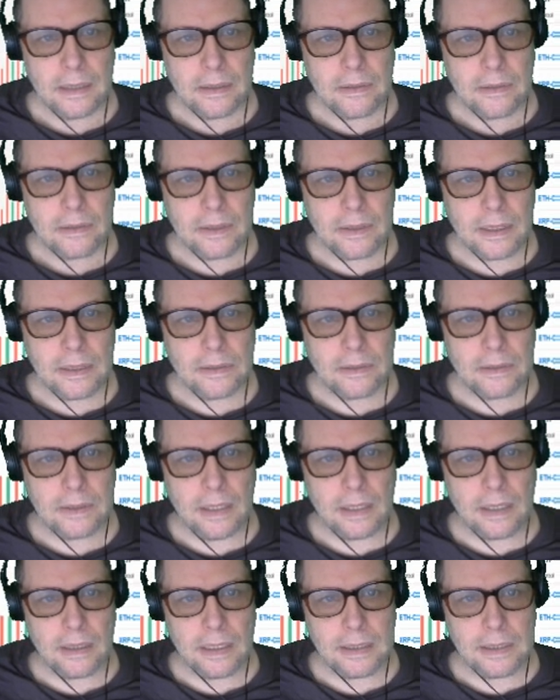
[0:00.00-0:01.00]
Okay, so
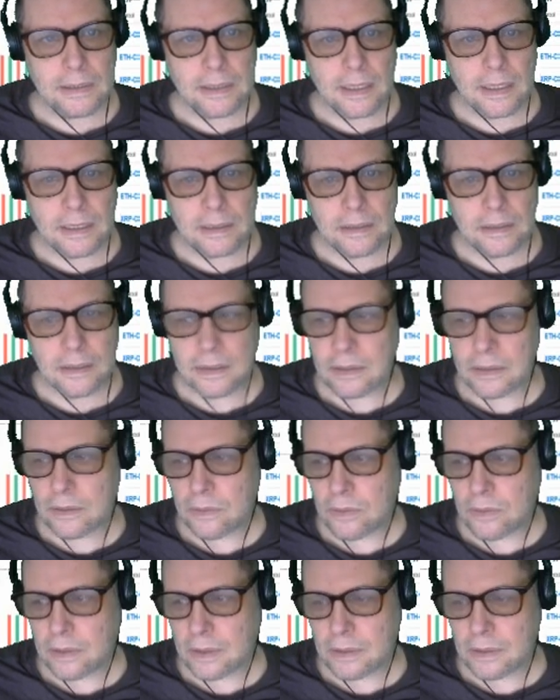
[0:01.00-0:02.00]
now let's take a look at
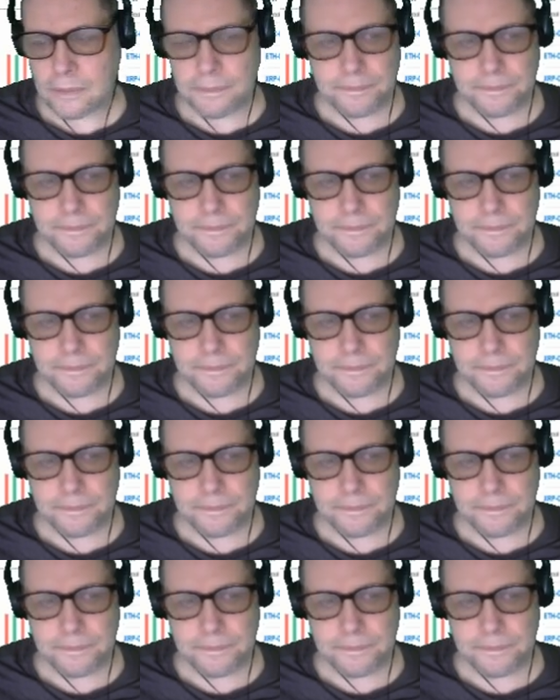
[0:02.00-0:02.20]
oil.